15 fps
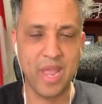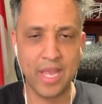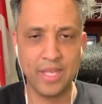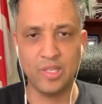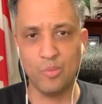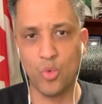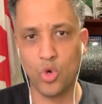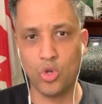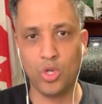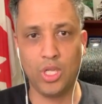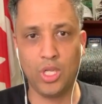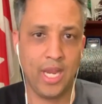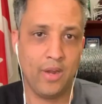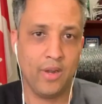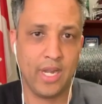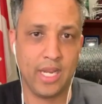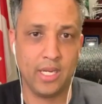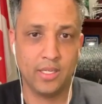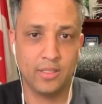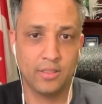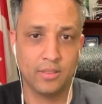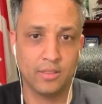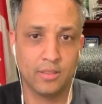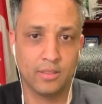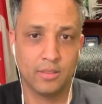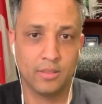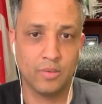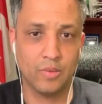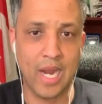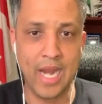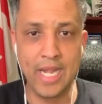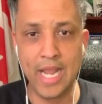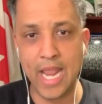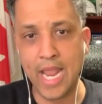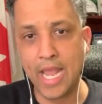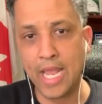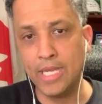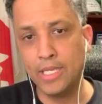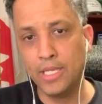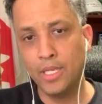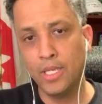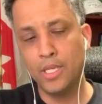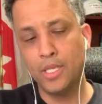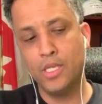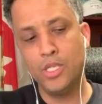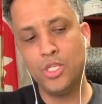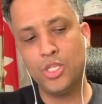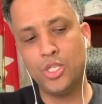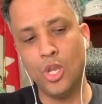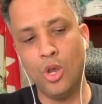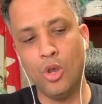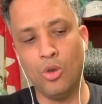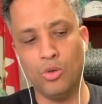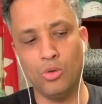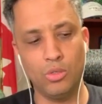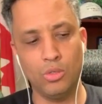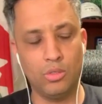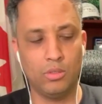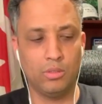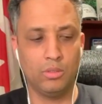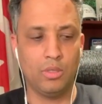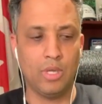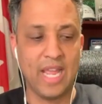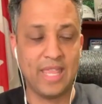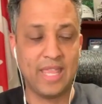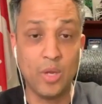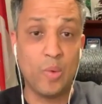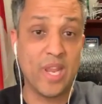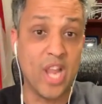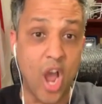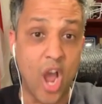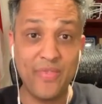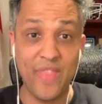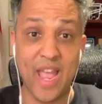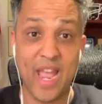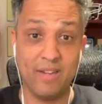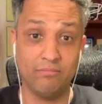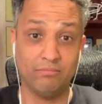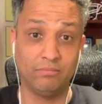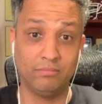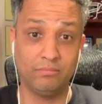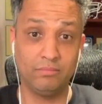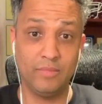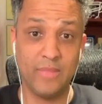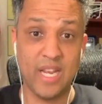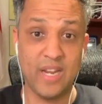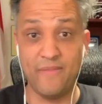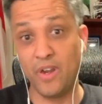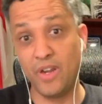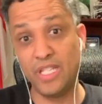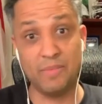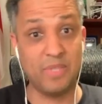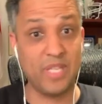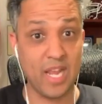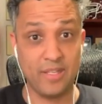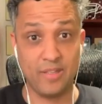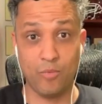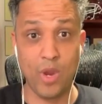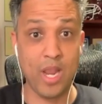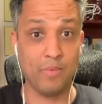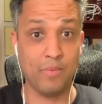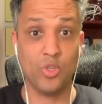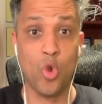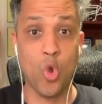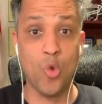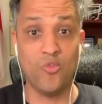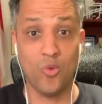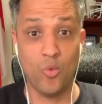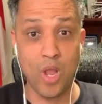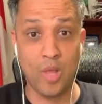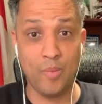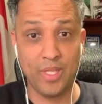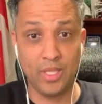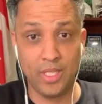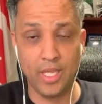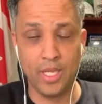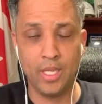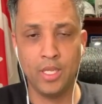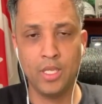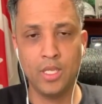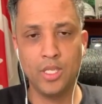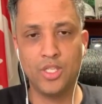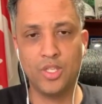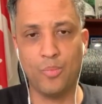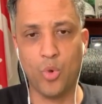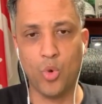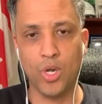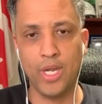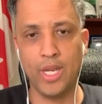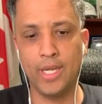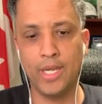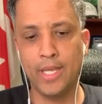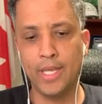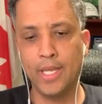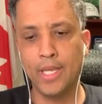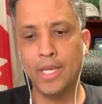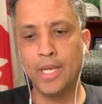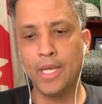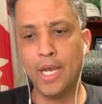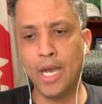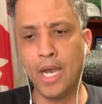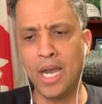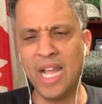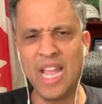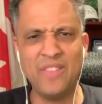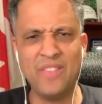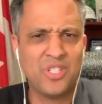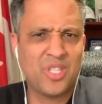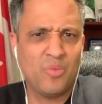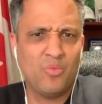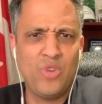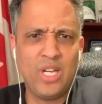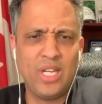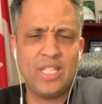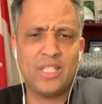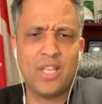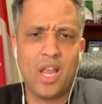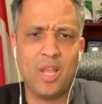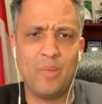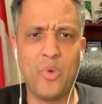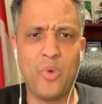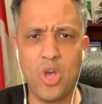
demands a moral clarity, right? And so I think we got that in a very substantive way. It was overwhelmingly supported. And there's some really